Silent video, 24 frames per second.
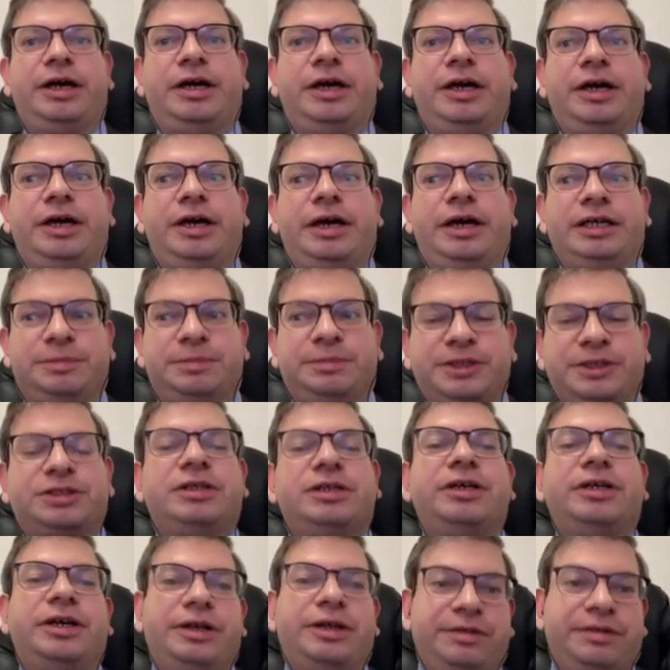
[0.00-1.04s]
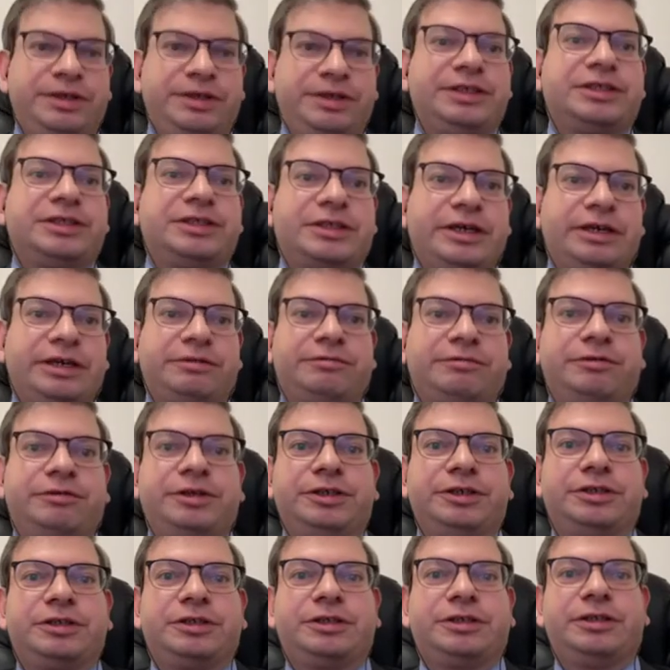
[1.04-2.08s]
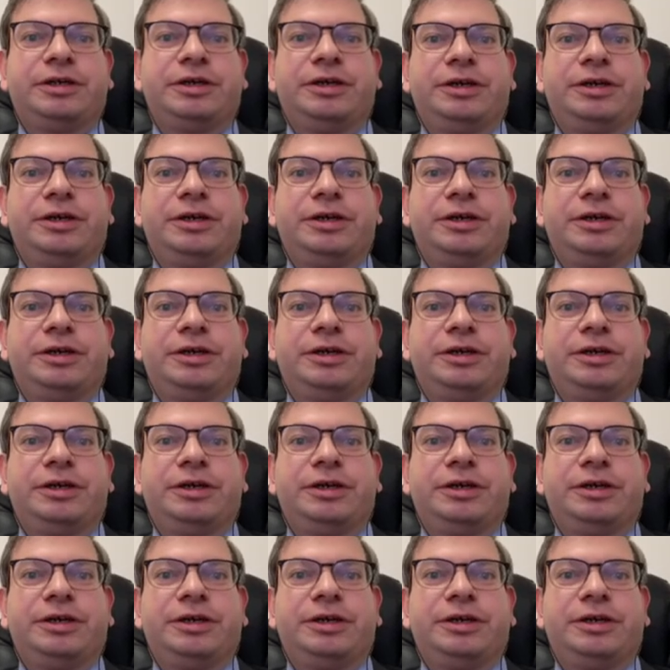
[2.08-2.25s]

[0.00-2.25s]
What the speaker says: especially in these countries,